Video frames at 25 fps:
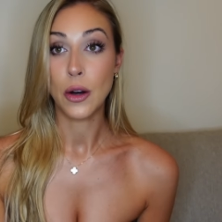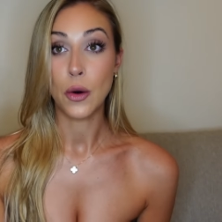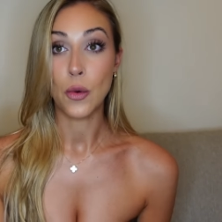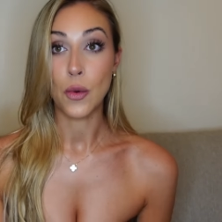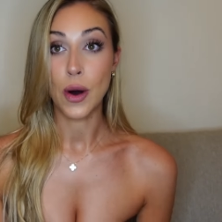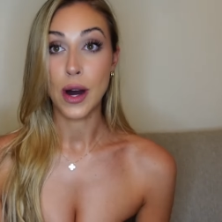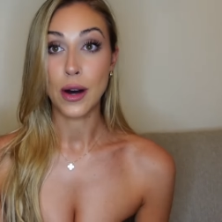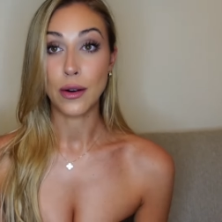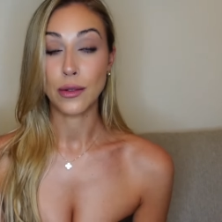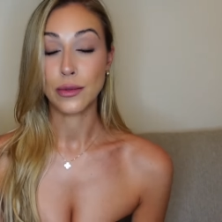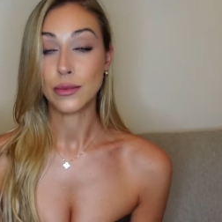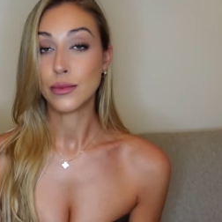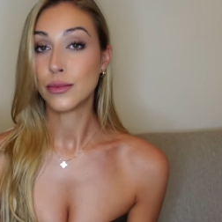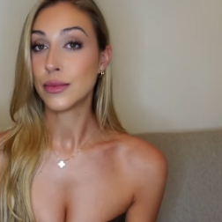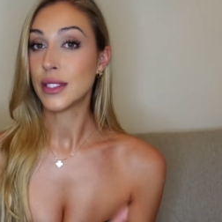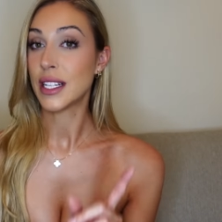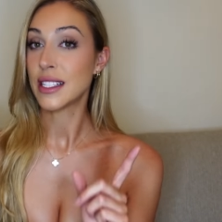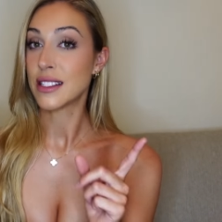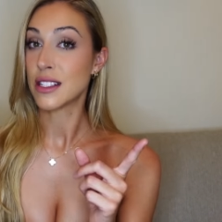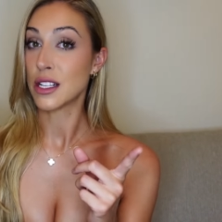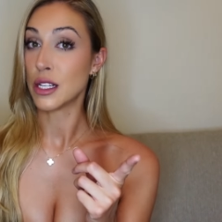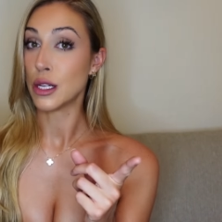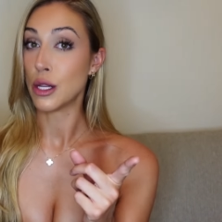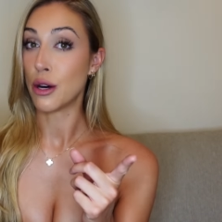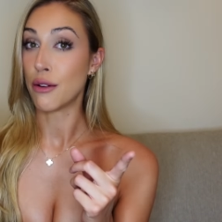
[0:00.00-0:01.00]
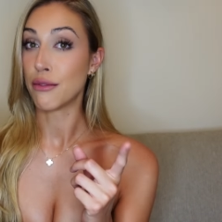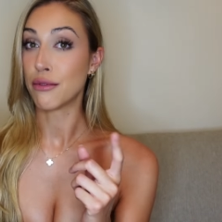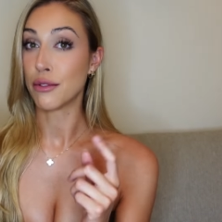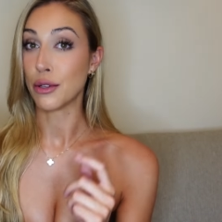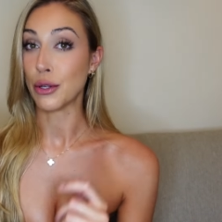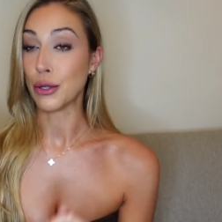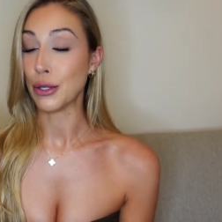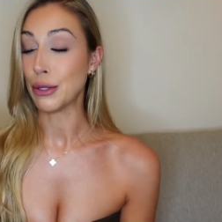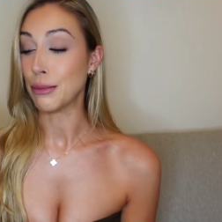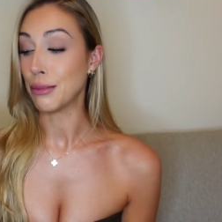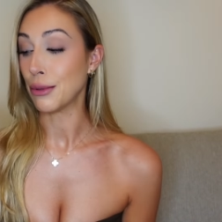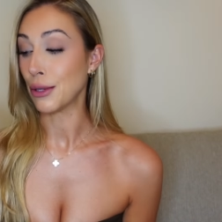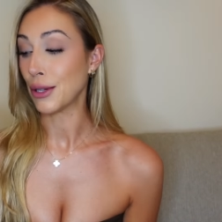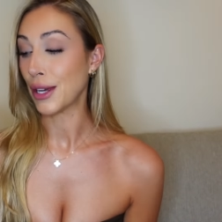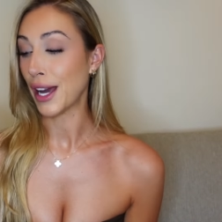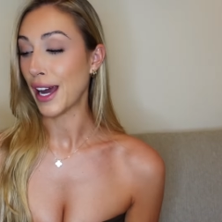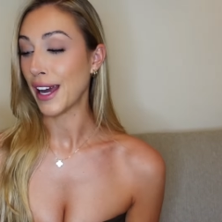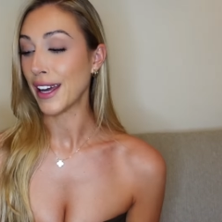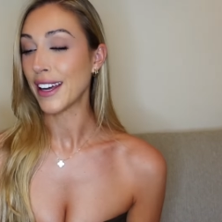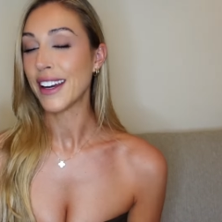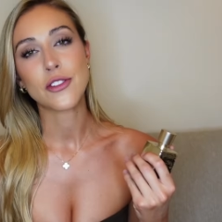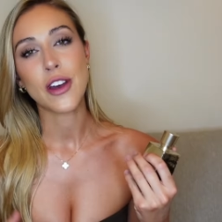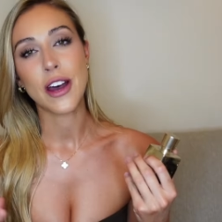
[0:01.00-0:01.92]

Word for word: Wow, that's a lot for Oud Bouquet.